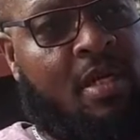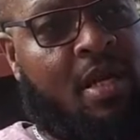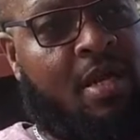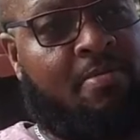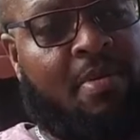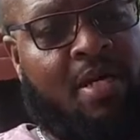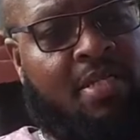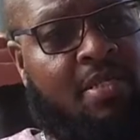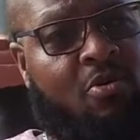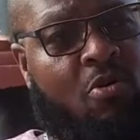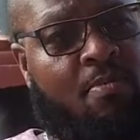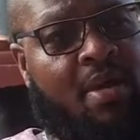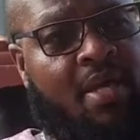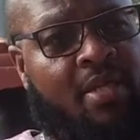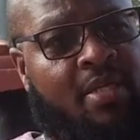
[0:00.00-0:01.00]
I must
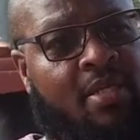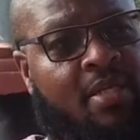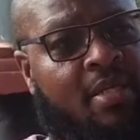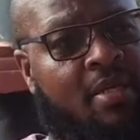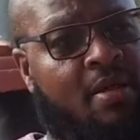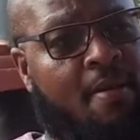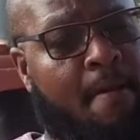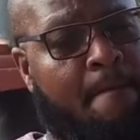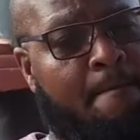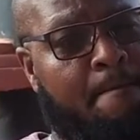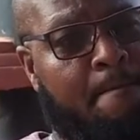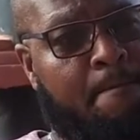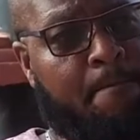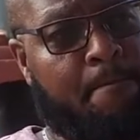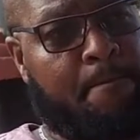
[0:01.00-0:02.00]
commend
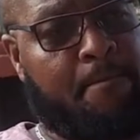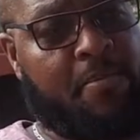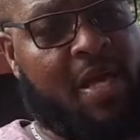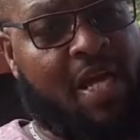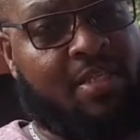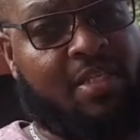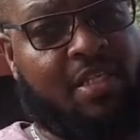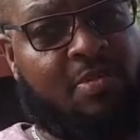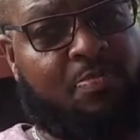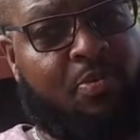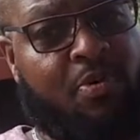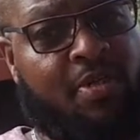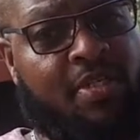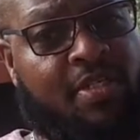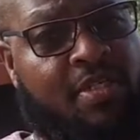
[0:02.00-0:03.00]
at this
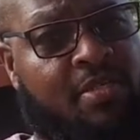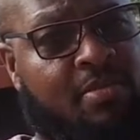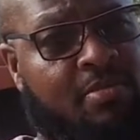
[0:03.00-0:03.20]
point